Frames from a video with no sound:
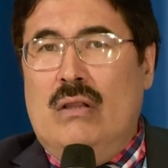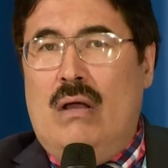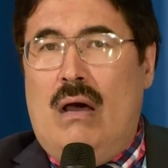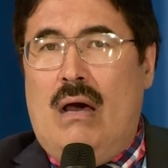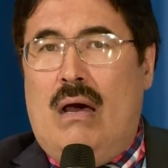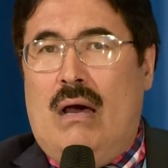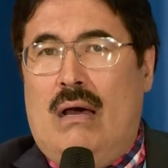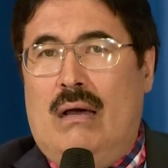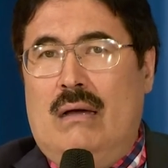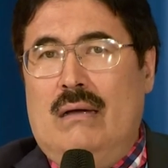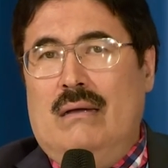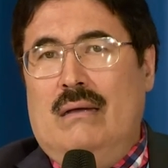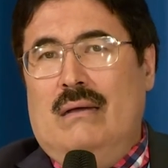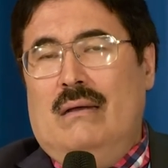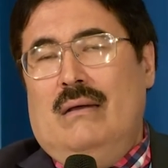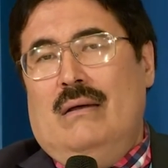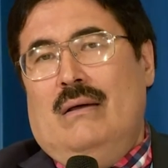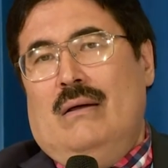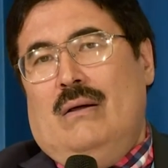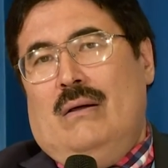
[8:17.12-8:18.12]
law.
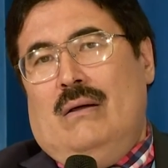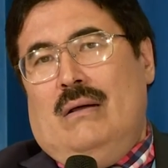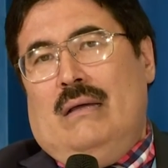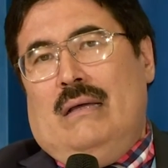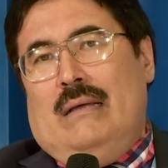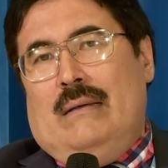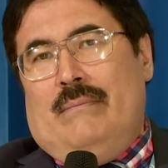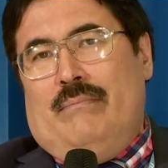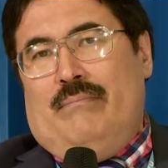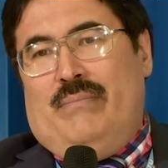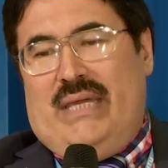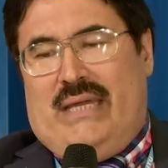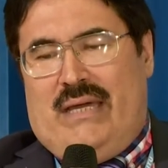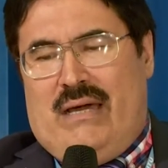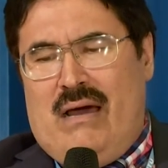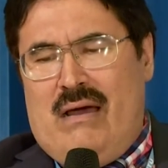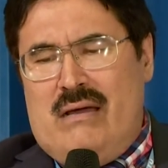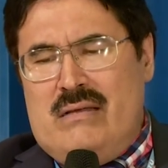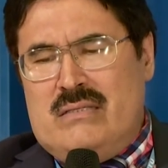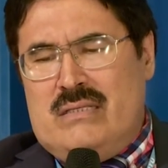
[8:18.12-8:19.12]

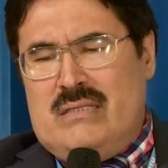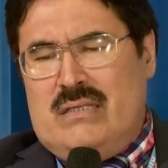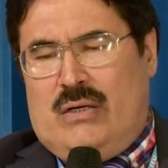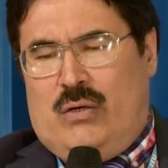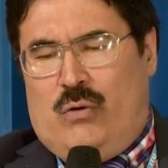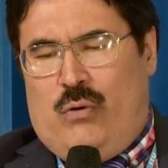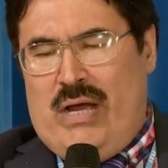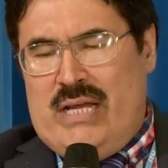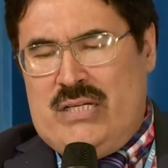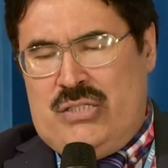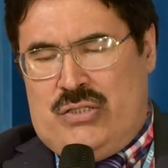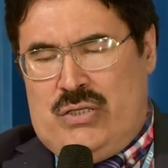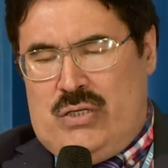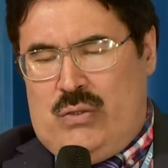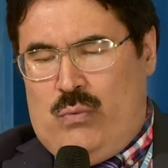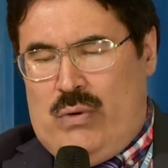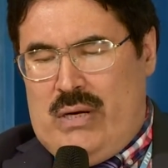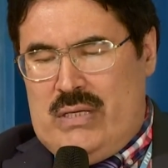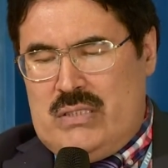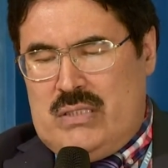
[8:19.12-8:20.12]
Because the
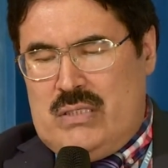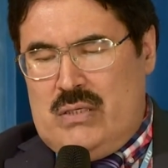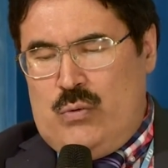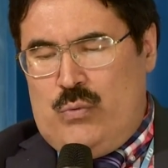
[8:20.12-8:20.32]
question was,